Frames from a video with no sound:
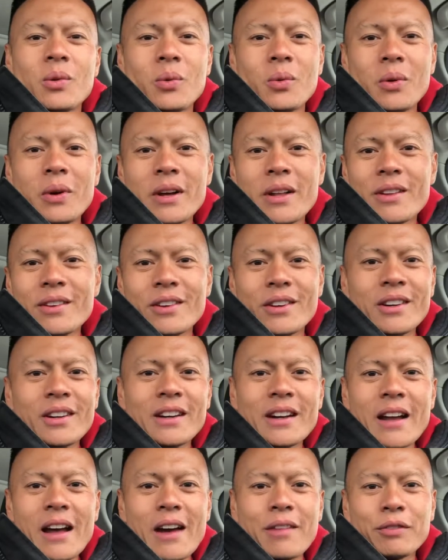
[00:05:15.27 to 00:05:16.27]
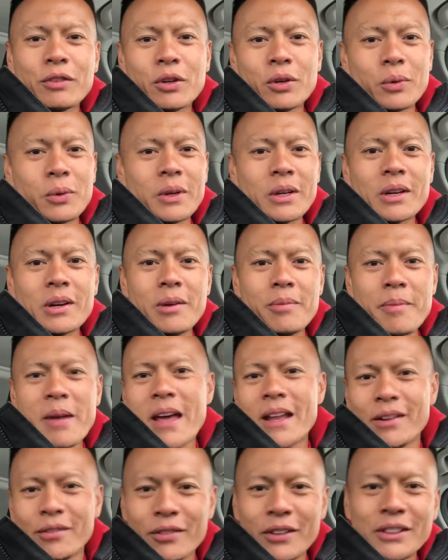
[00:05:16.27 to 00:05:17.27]
weather after a workout.
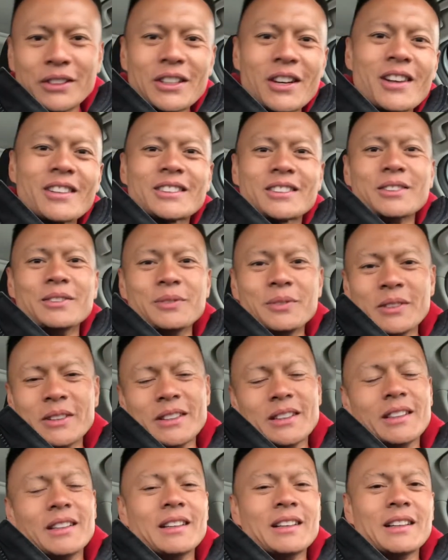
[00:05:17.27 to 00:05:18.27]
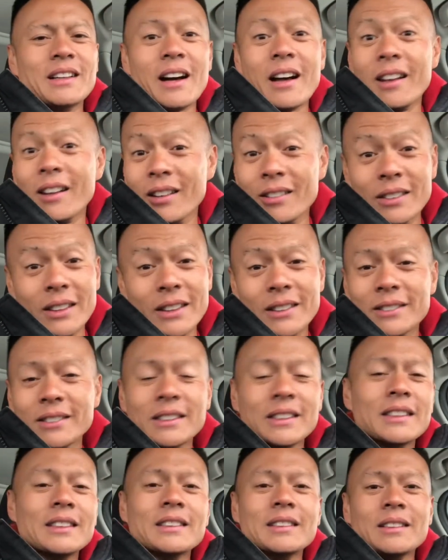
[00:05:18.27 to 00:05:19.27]
Man, it feels awesome. I love it.
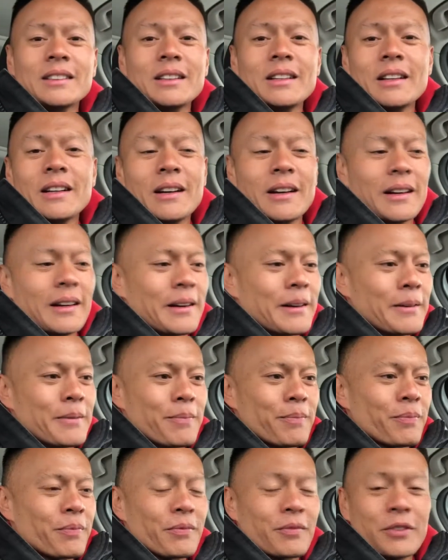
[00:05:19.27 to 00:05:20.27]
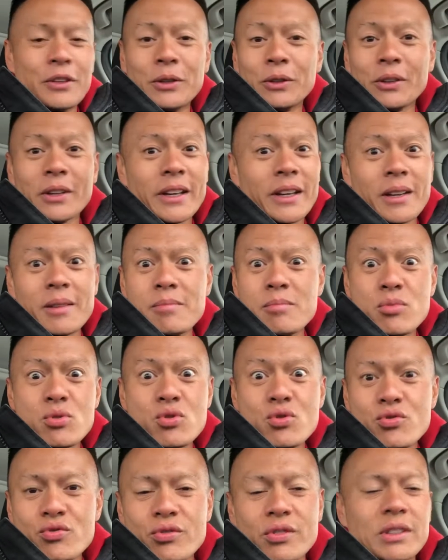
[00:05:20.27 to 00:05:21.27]
If you don't like it,
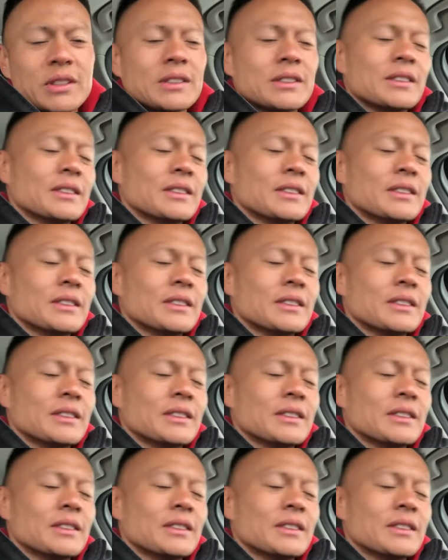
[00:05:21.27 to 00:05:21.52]
move.